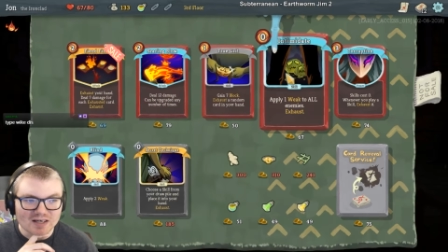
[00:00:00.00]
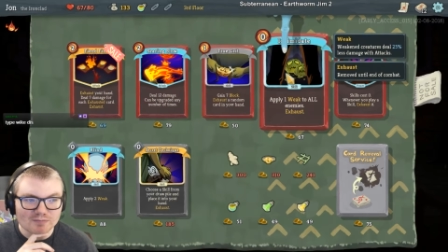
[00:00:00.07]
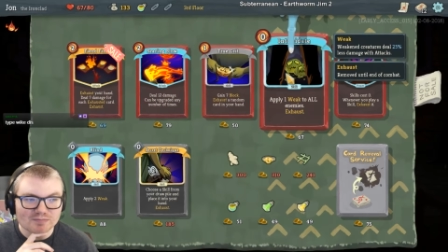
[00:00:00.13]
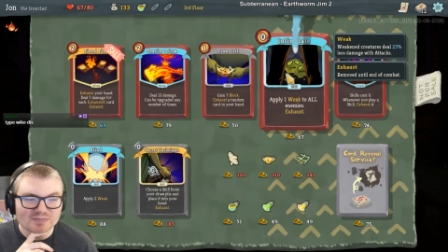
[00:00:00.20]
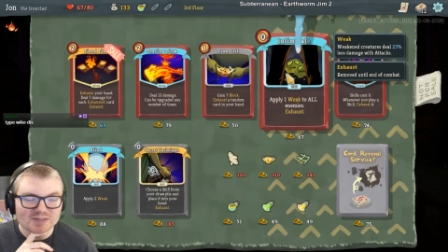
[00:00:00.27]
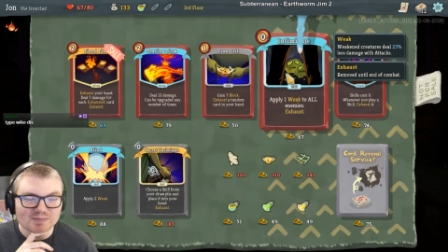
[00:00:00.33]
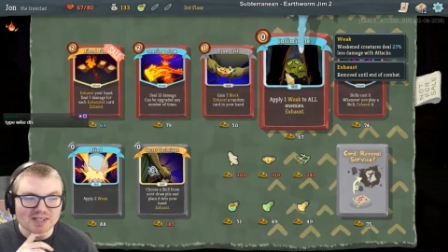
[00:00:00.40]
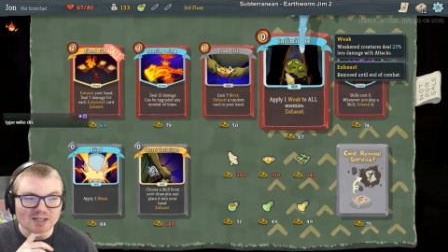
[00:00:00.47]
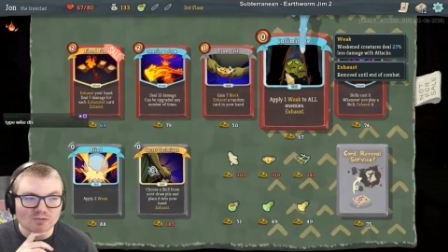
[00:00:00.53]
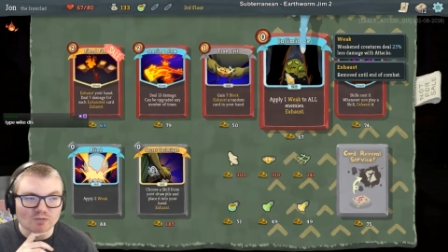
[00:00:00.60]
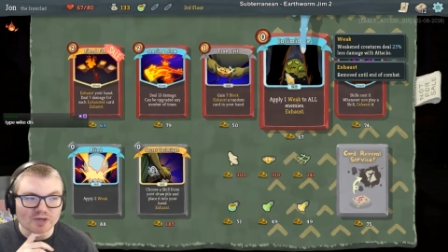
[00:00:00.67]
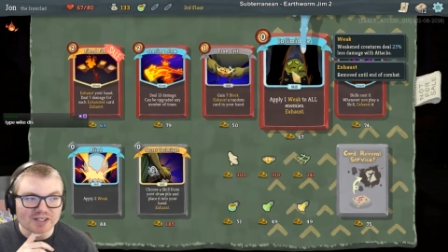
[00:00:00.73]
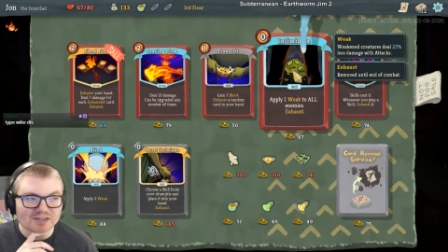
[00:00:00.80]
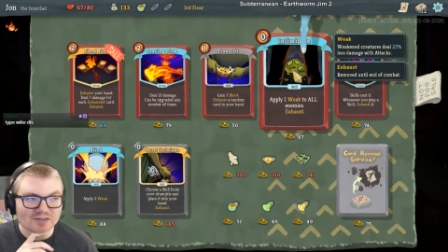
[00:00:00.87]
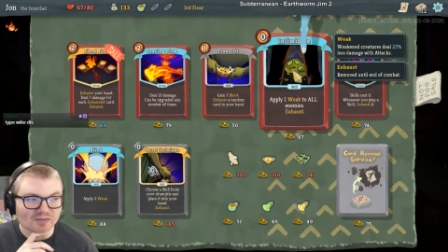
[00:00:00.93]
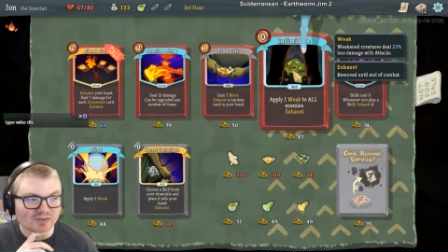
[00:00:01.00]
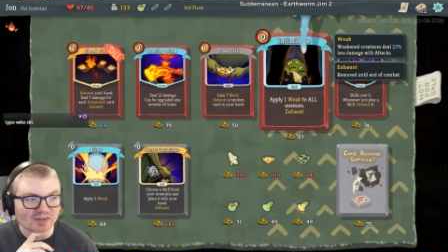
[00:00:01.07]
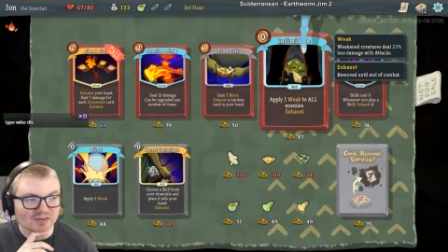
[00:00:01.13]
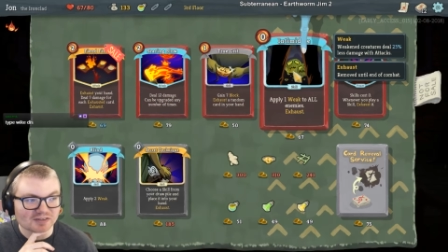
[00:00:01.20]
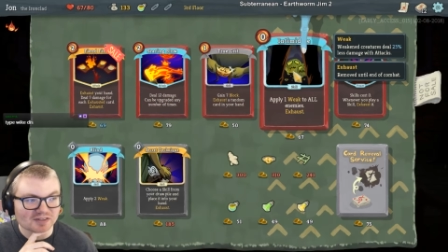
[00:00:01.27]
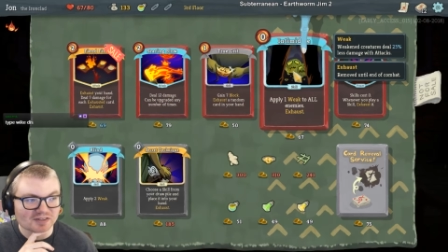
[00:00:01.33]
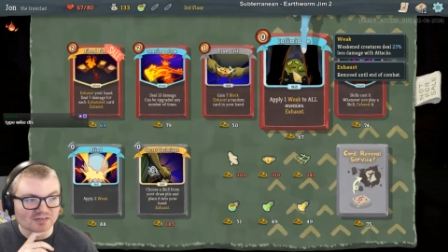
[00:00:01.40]
I'm spending way too
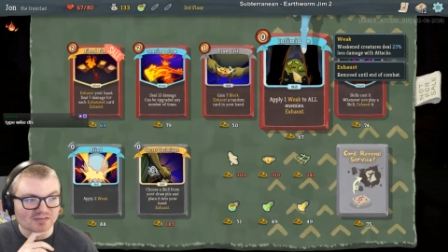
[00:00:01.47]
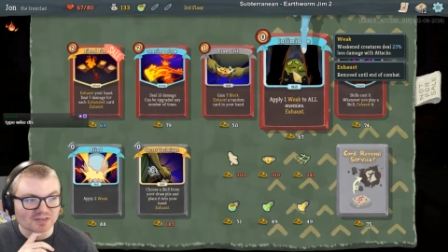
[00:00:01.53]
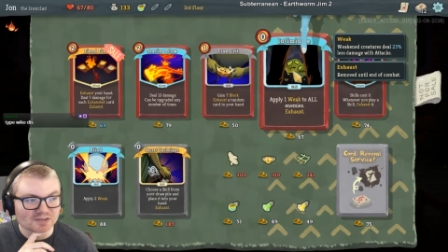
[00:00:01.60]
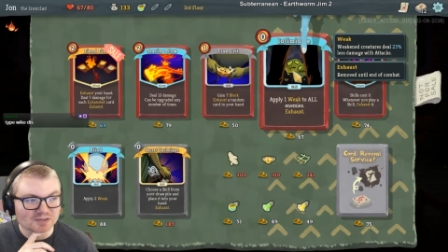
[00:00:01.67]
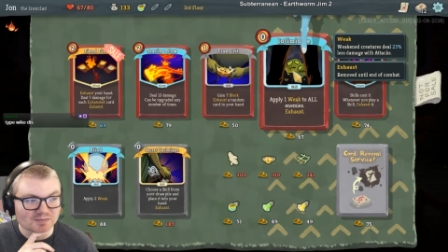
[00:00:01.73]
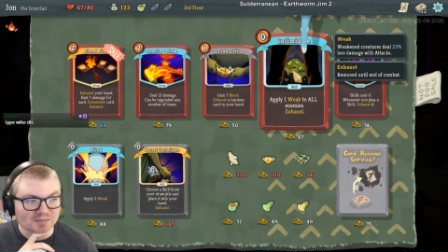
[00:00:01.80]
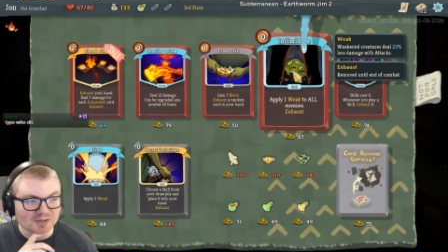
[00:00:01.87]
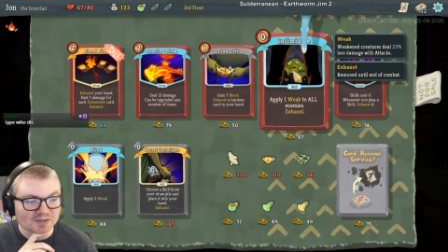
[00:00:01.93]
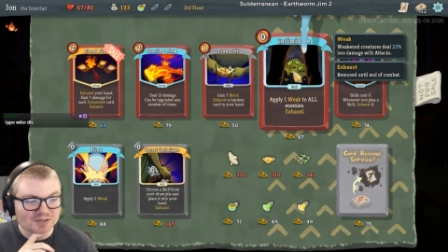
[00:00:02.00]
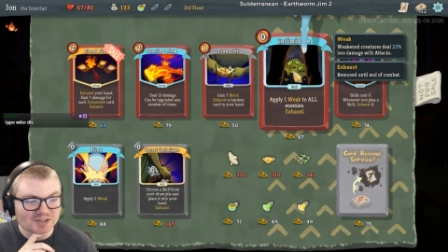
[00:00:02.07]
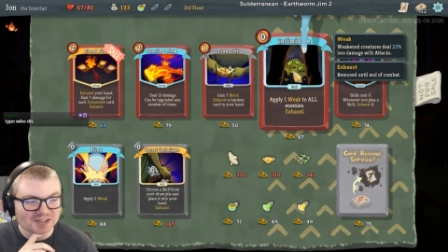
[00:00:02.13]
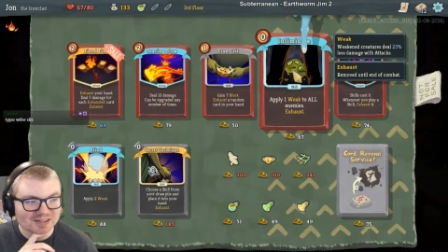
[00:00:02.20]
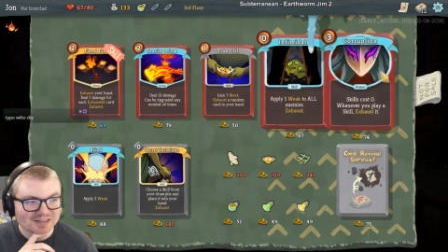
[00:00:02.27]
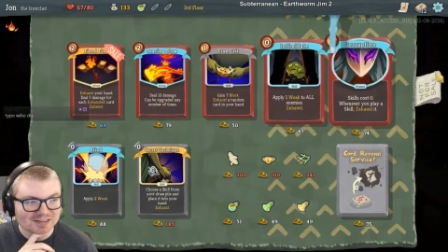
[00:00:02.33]
long at the first merge.